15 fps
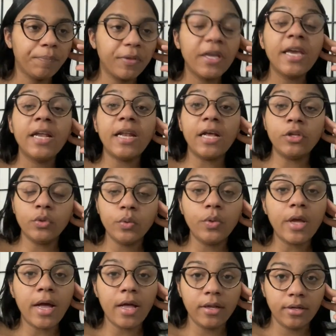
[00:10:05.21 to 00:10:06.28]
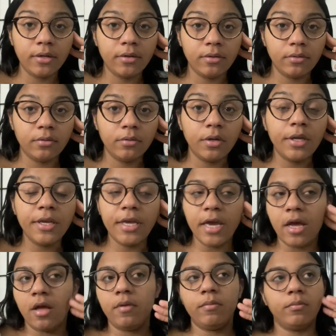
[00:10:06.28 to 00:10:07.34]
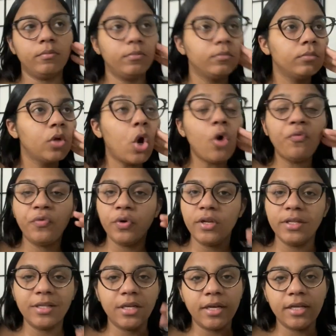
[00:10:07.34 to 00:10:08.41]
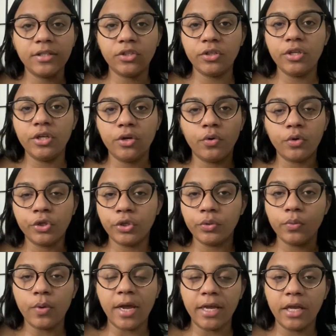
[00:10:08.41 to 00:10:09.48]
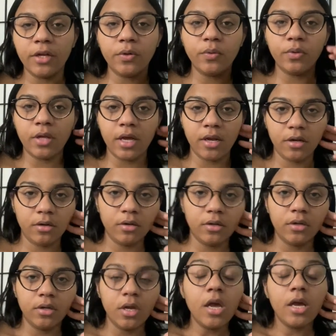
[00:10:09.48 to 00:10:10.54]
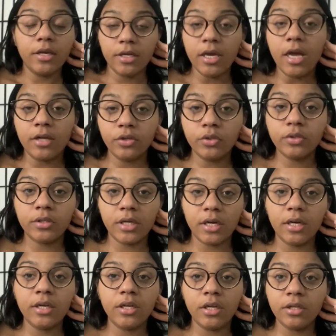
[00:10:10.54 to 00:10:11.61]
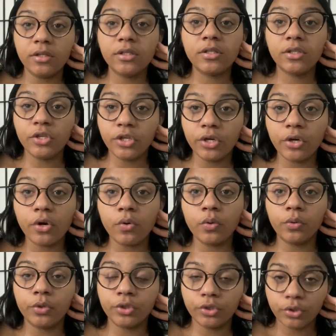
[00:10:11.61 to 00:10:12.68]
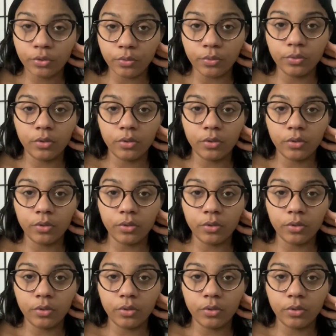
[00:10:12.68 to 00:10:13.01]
Can I do that? Yeah. Hopefully in the next year or two, I can do that. Yeah, I just said it, next year or two.